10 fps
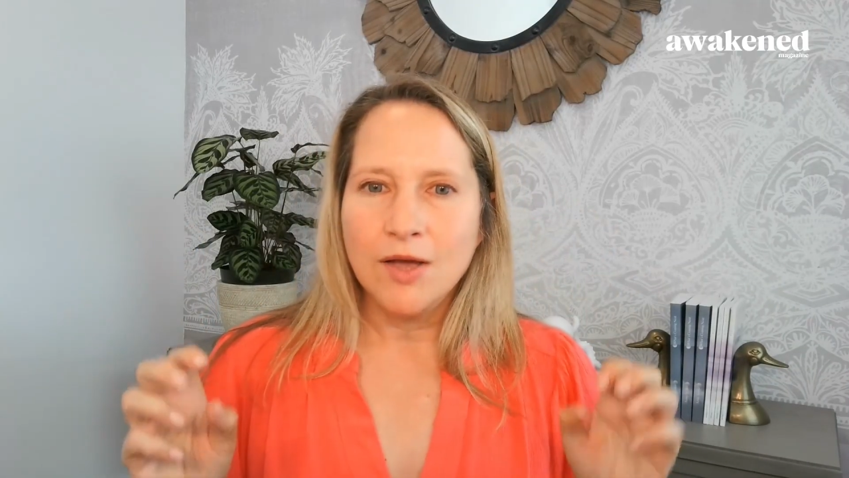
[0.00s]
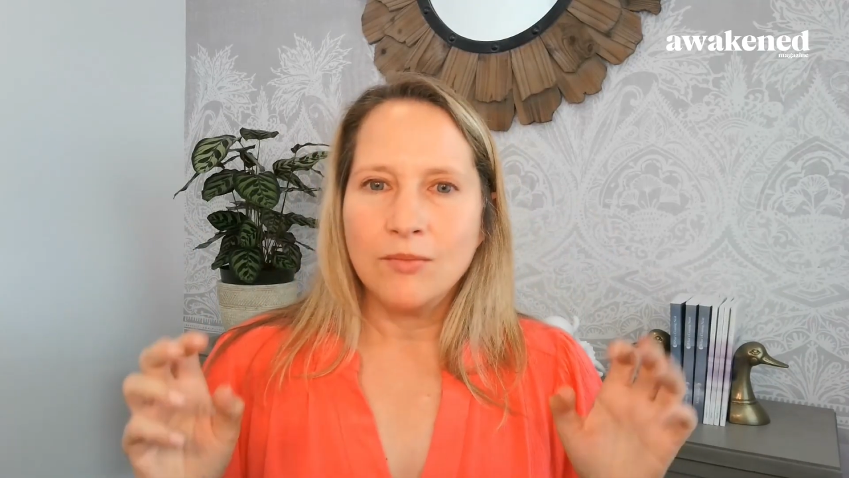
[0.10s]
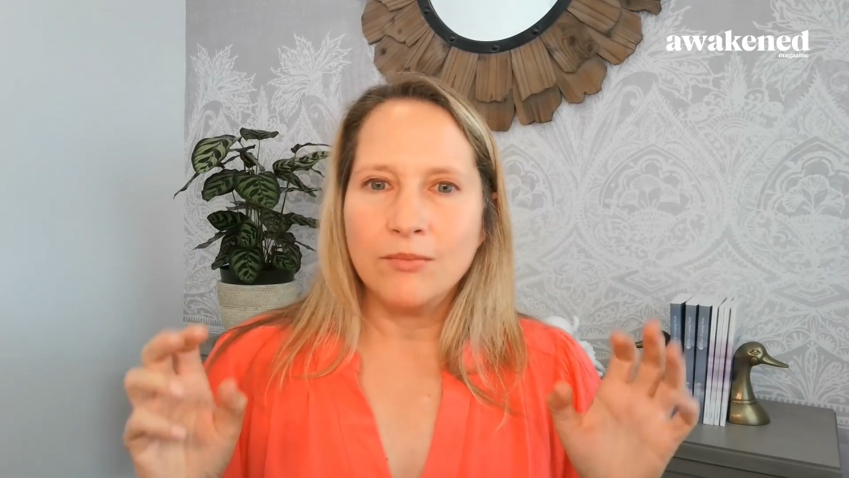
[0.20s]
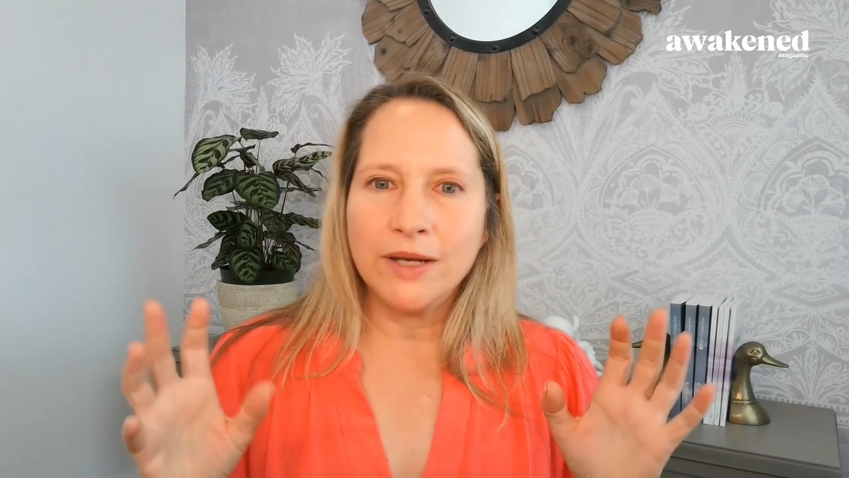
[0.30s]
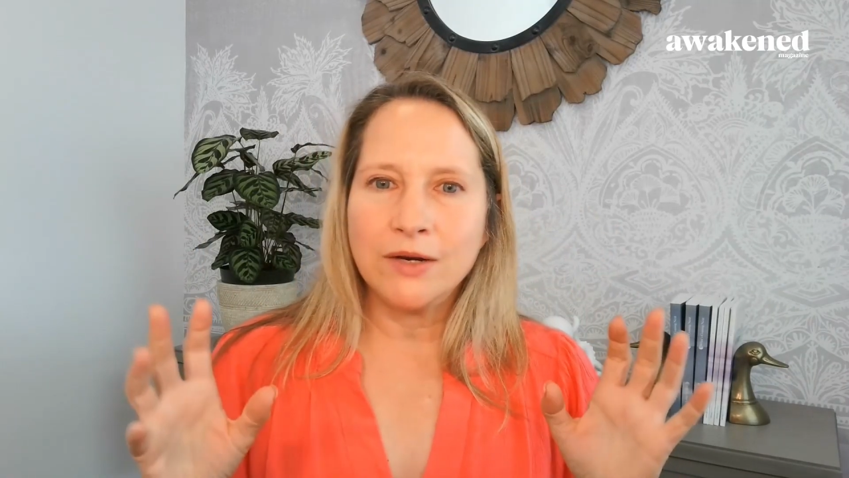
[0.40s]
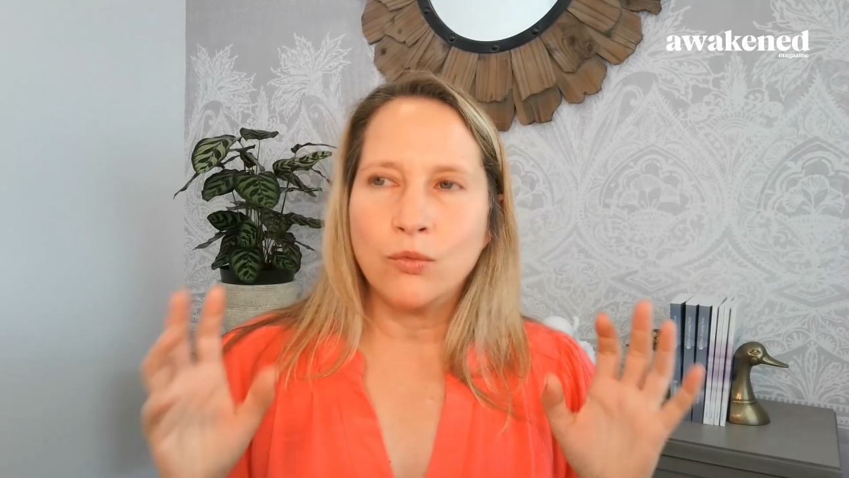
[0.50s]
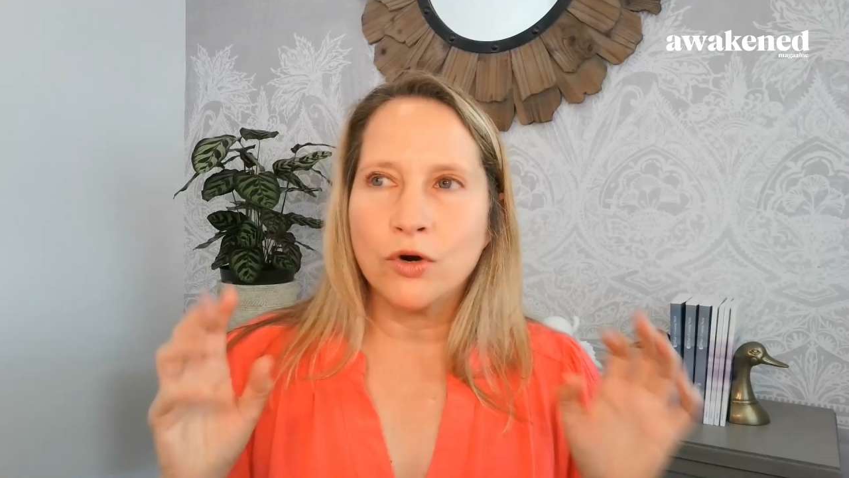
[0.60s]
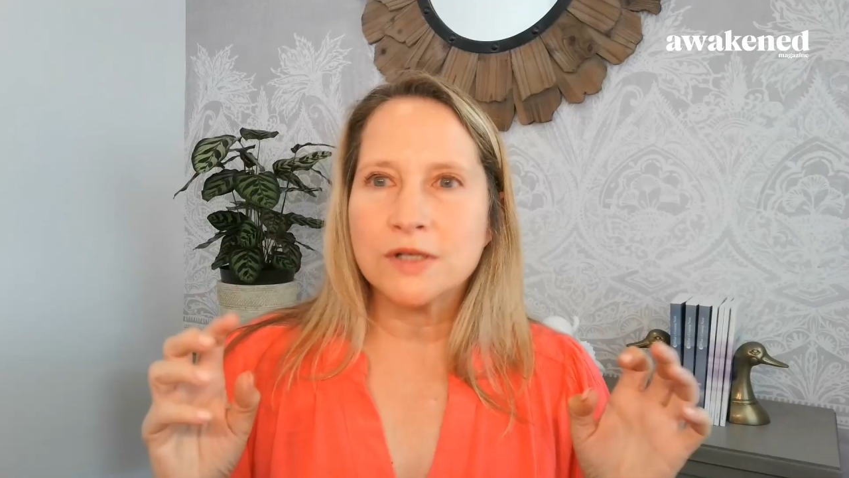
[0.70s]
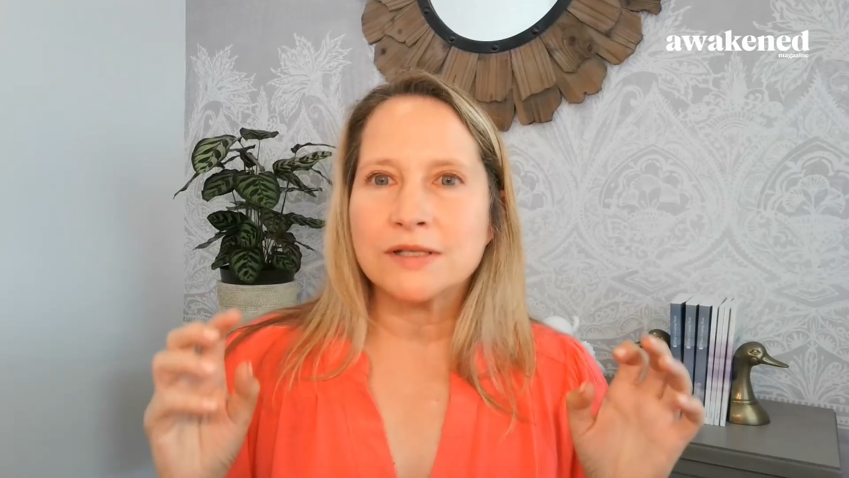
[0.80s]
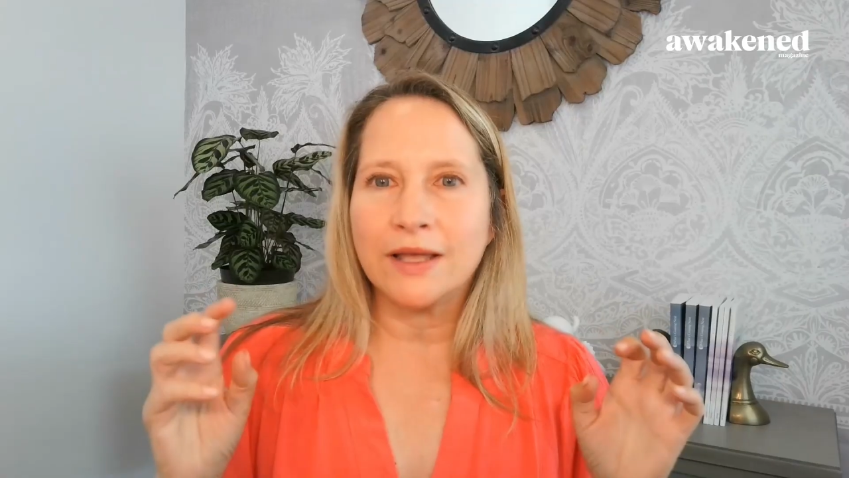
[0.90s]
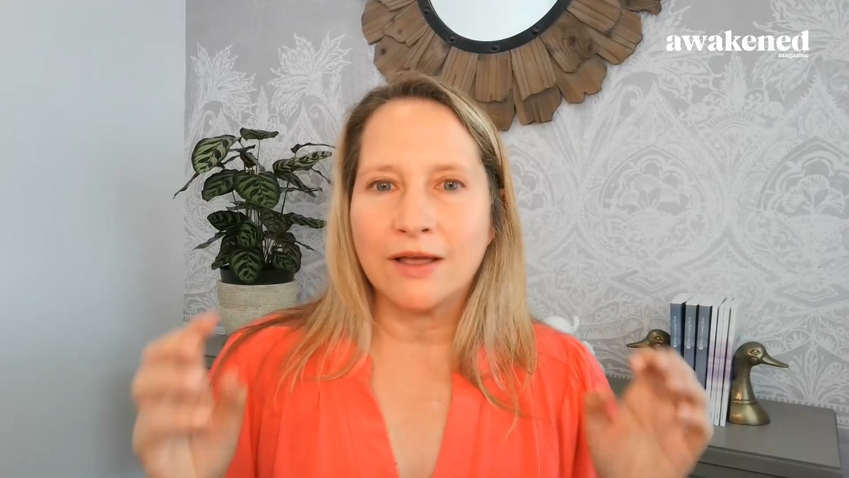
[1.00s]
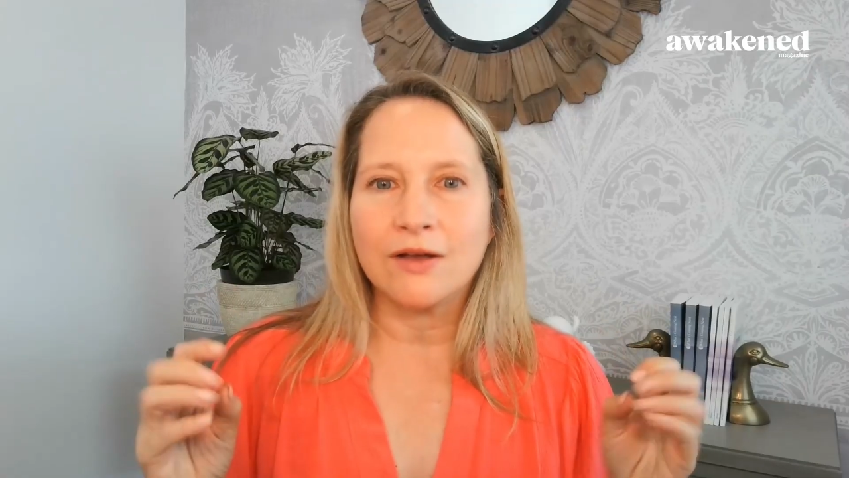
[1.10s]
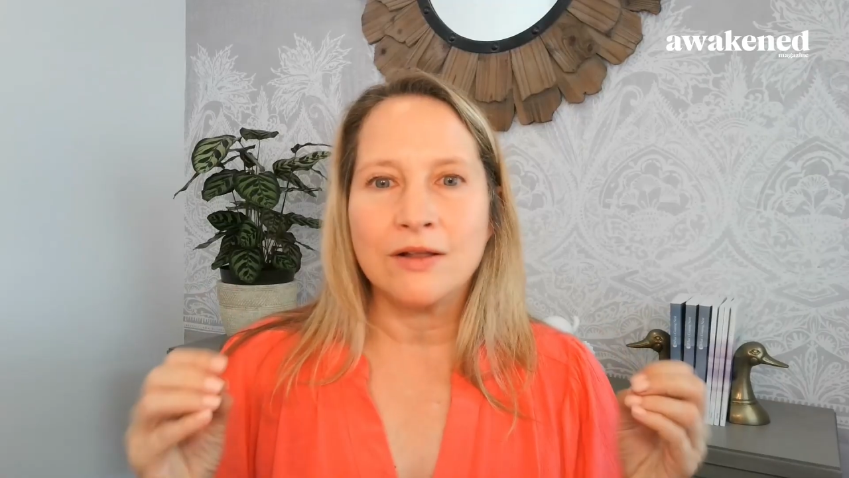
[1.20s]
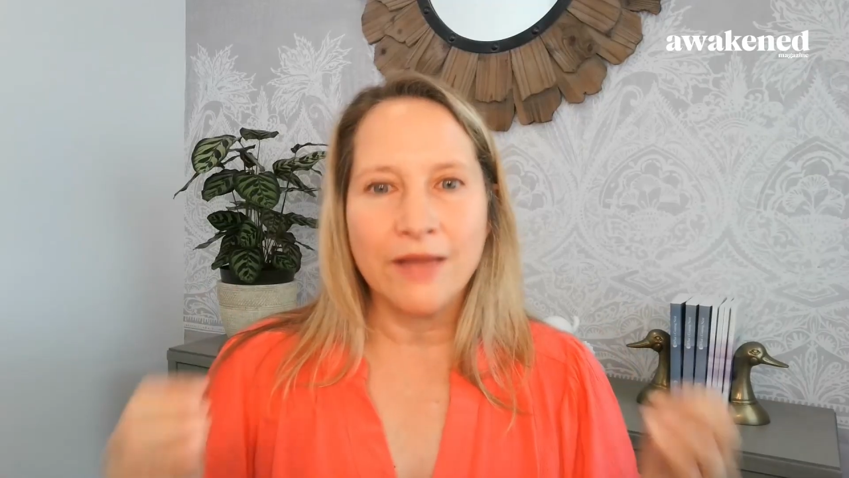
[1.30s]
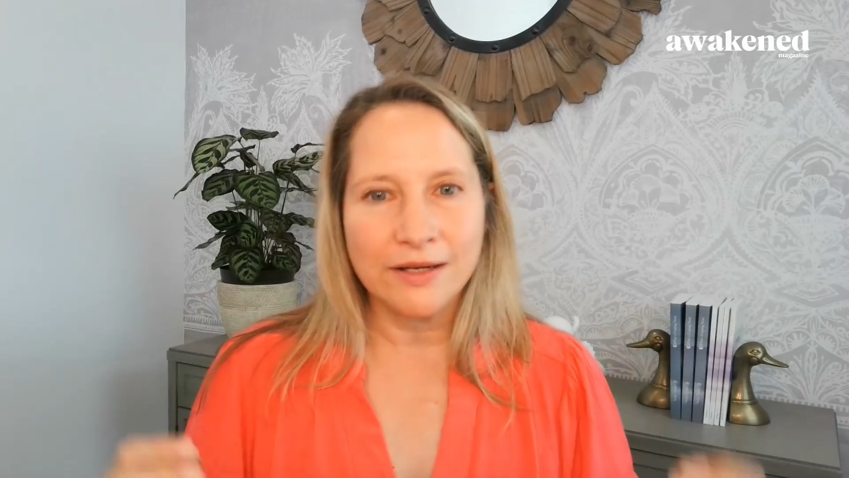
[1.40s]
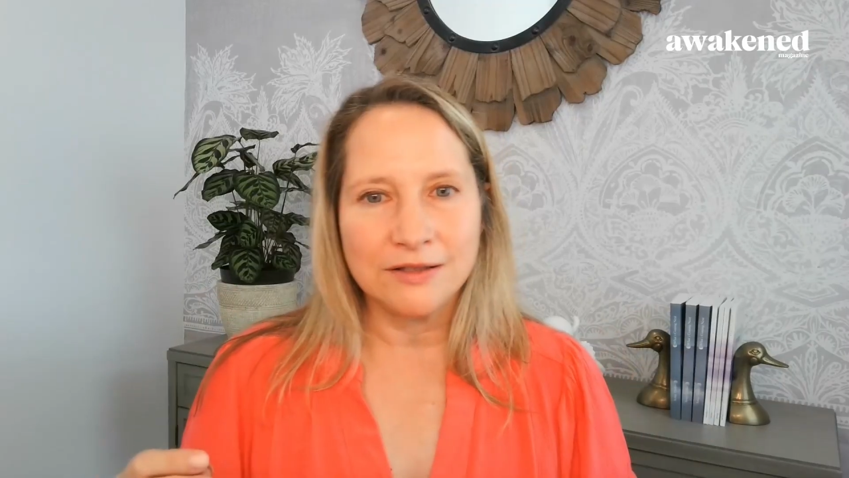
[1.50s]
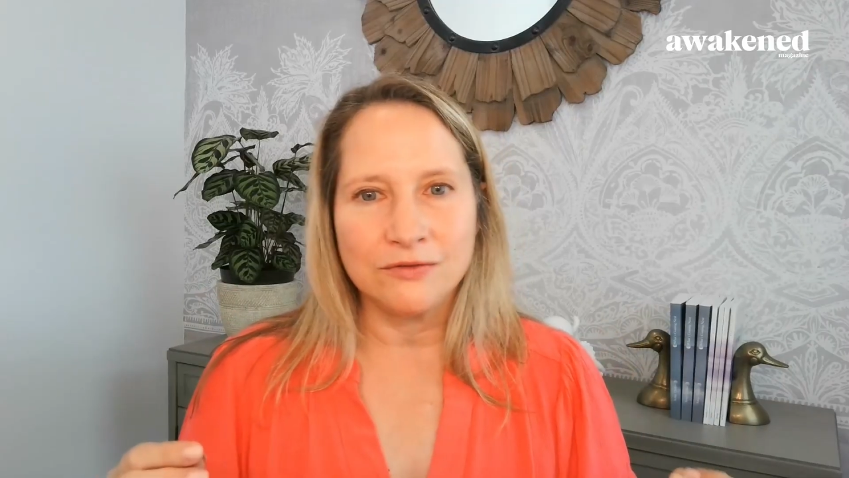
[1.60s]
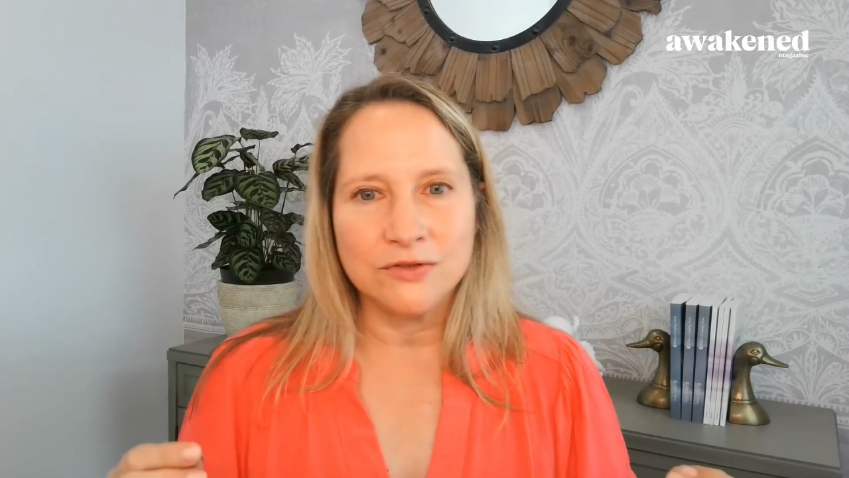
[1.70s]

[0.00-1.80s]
but it works like a collective.